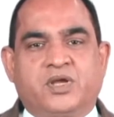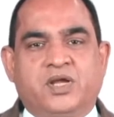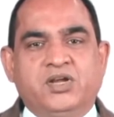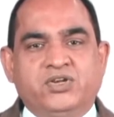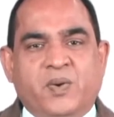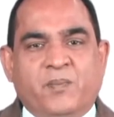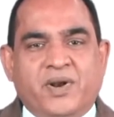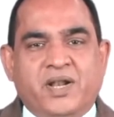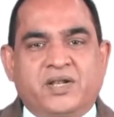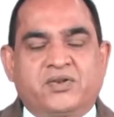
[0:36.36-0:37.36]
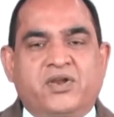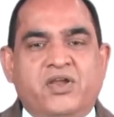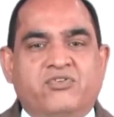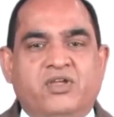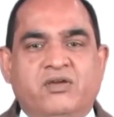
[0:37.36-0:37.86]

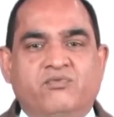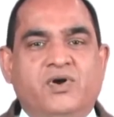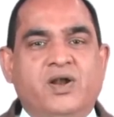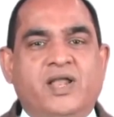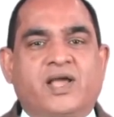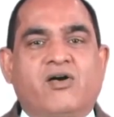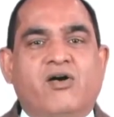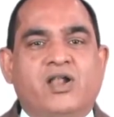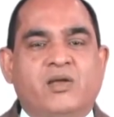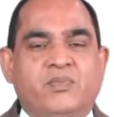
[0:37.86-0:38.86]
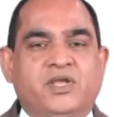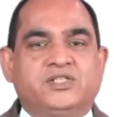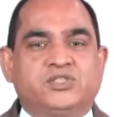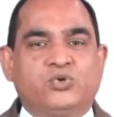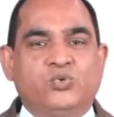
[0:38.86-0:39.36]
interpenetrating world
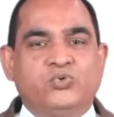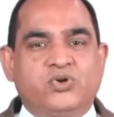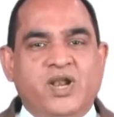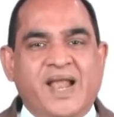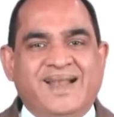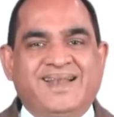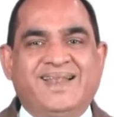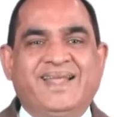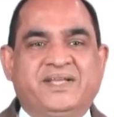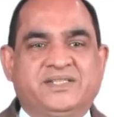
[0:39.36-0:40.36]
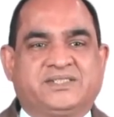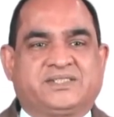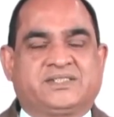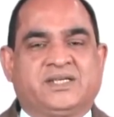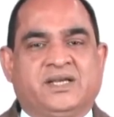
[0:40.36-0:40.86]
economies through trade
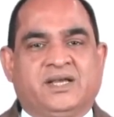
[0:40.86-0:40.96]
links,